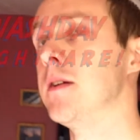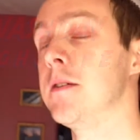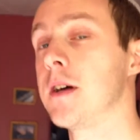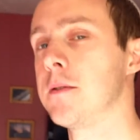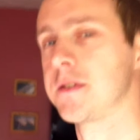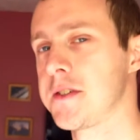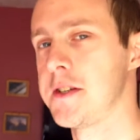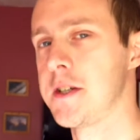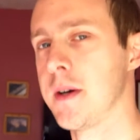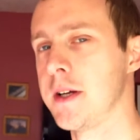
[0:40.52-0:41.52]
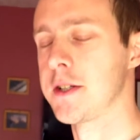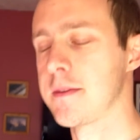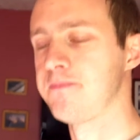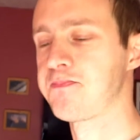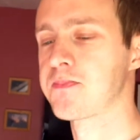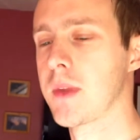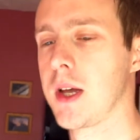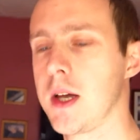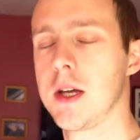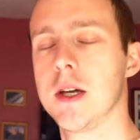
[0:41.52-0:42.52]
You know the situation.
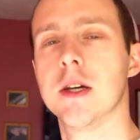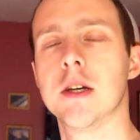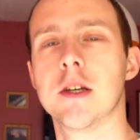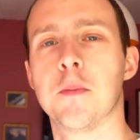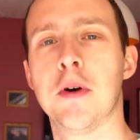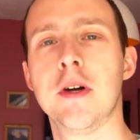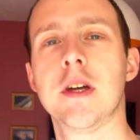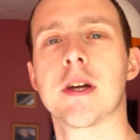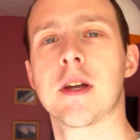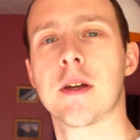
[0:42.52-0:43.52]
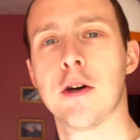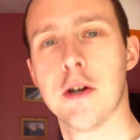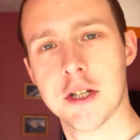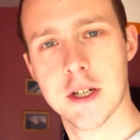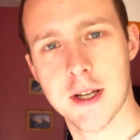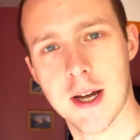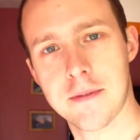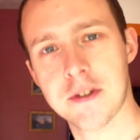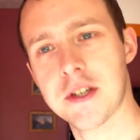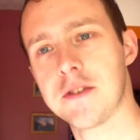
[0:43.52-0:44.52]
You put your cushion
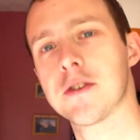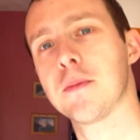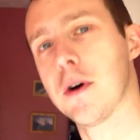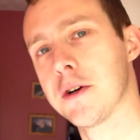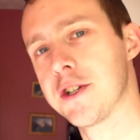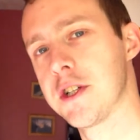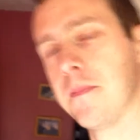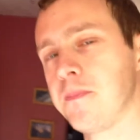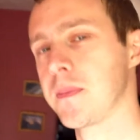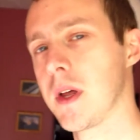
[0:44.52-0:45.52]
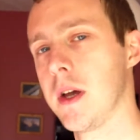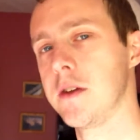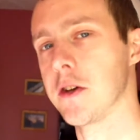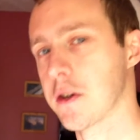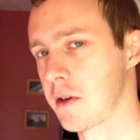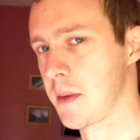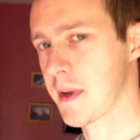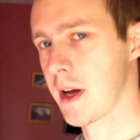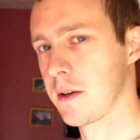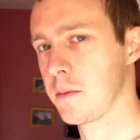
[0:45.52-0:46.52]
covers in to wash, your
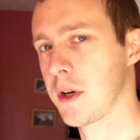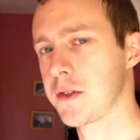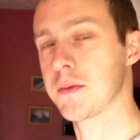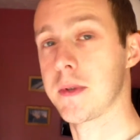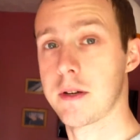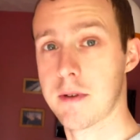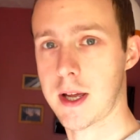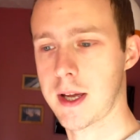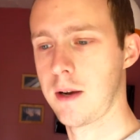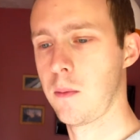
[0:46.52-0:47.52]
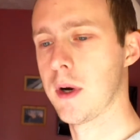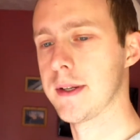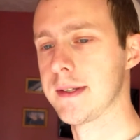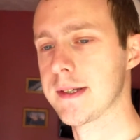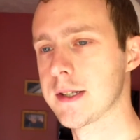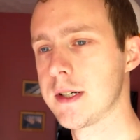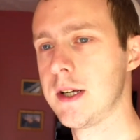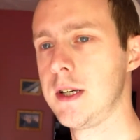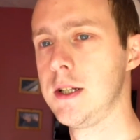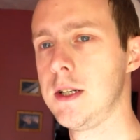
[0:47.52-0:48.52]
cream coloured ones with your red coloured ones,
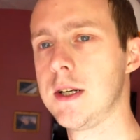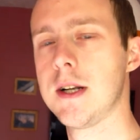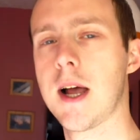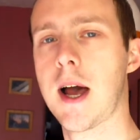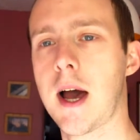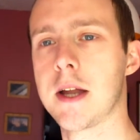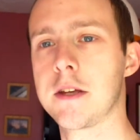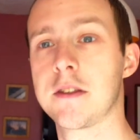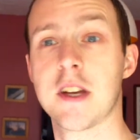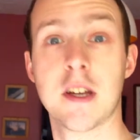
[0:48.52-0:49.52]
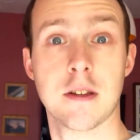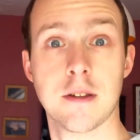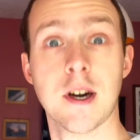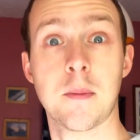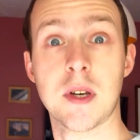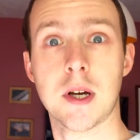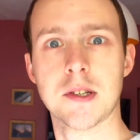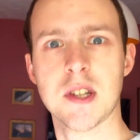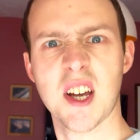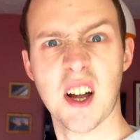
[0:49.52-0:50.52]
and you think that they'll be
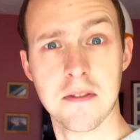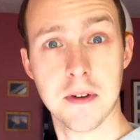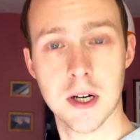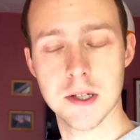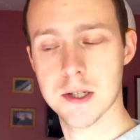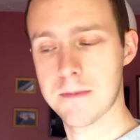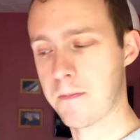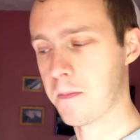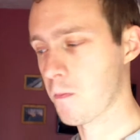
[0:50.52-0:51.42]
nice and colour fast.